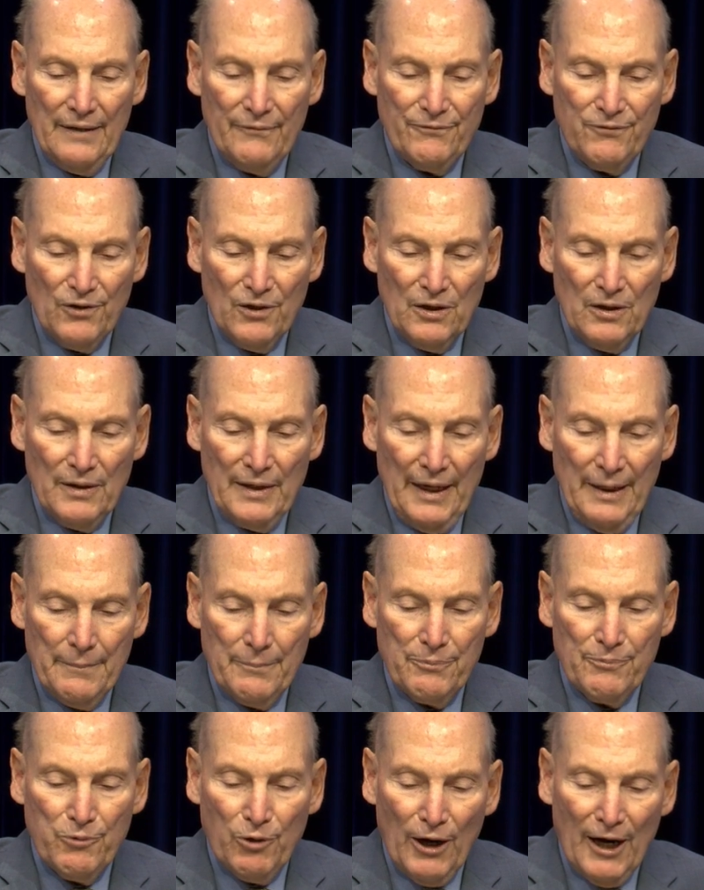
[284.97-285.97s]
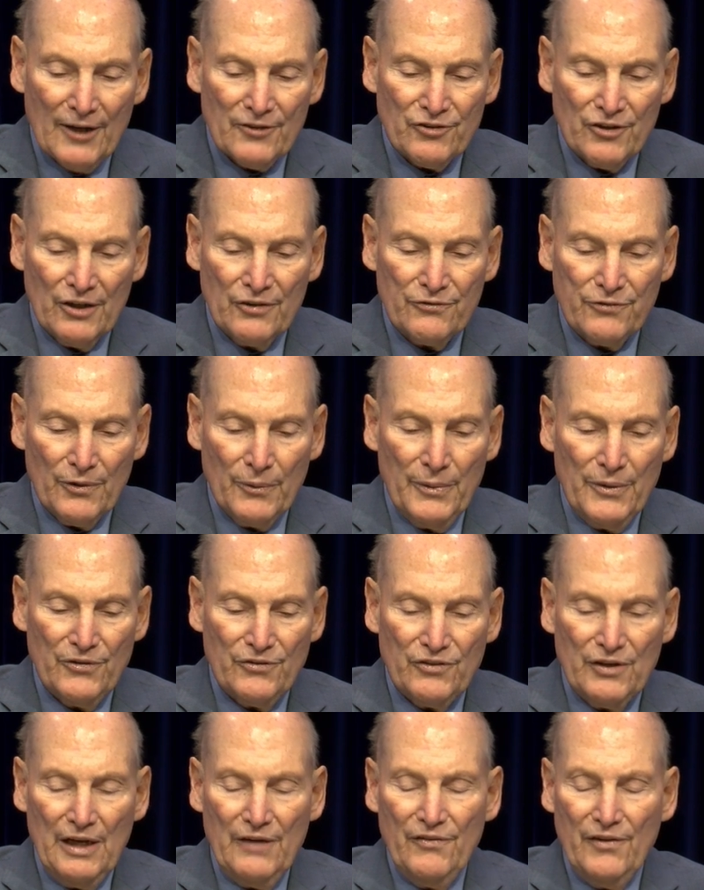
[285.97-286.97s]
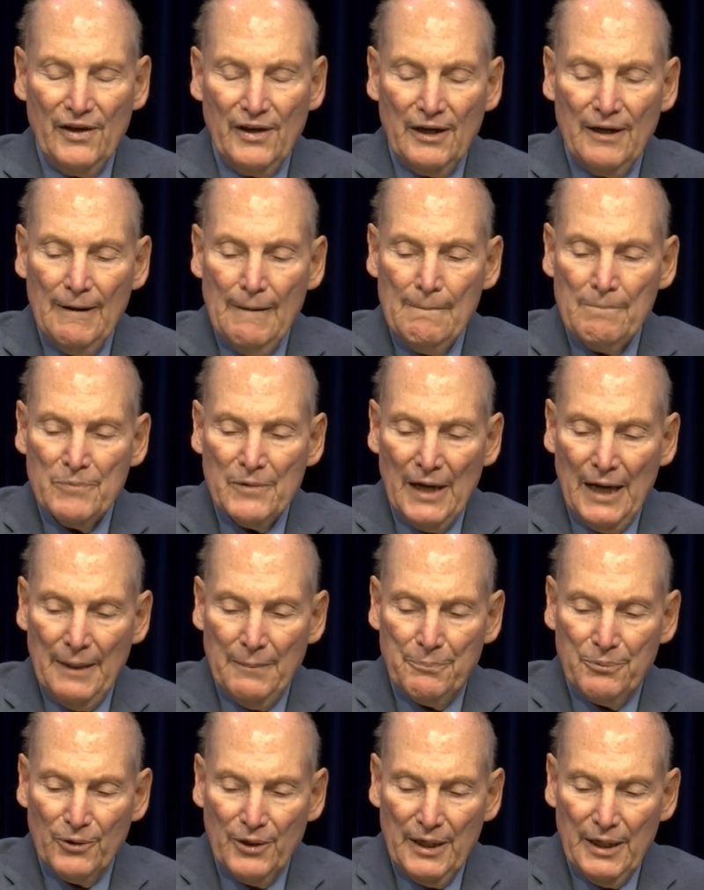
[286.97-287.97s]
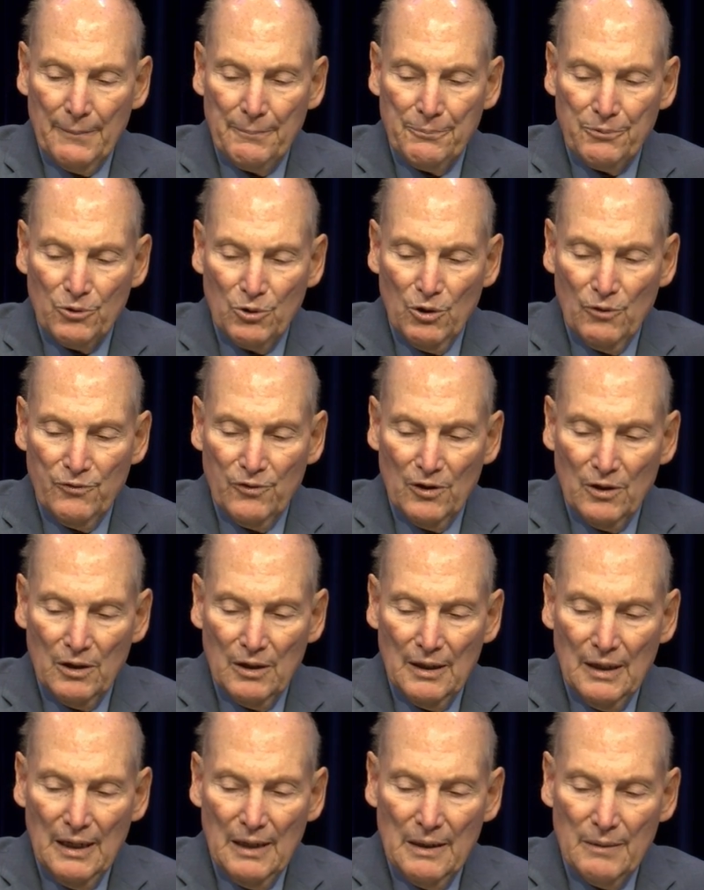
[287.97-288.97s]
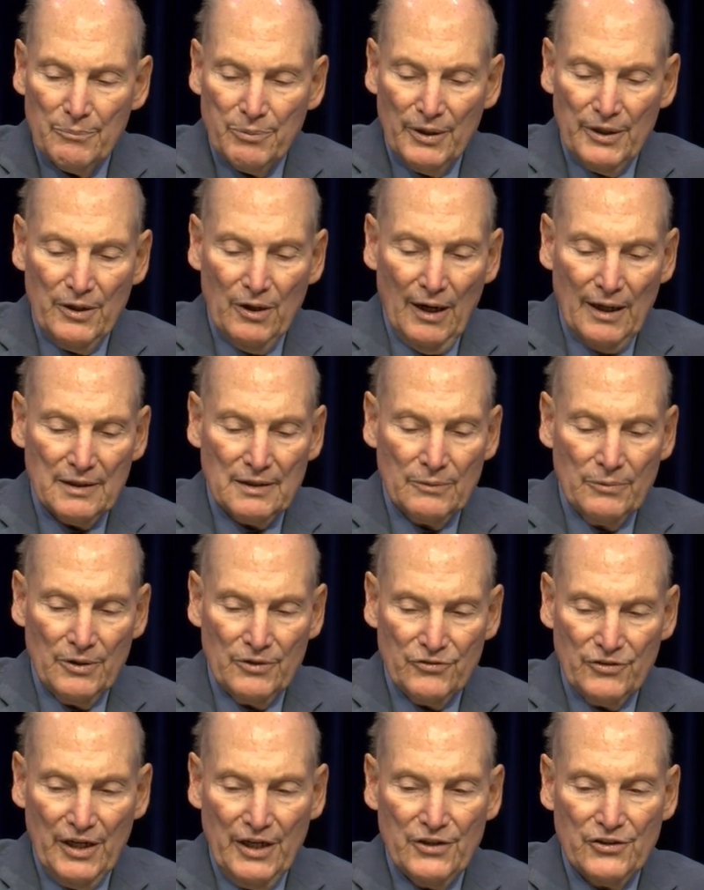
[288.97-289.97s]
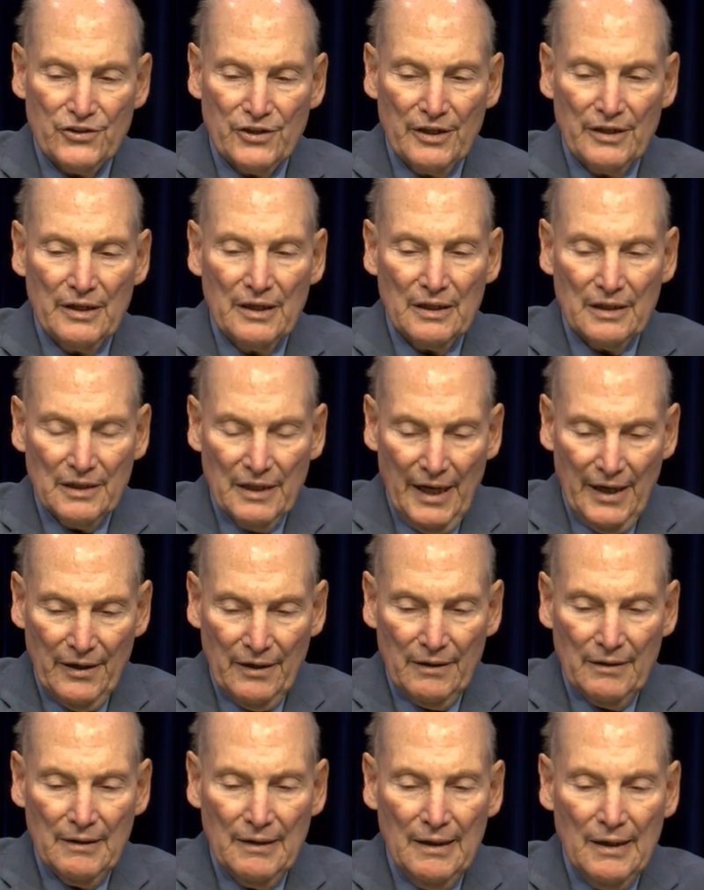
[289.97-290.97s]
for in process for receiving a pre-approval, pre-authorization letter.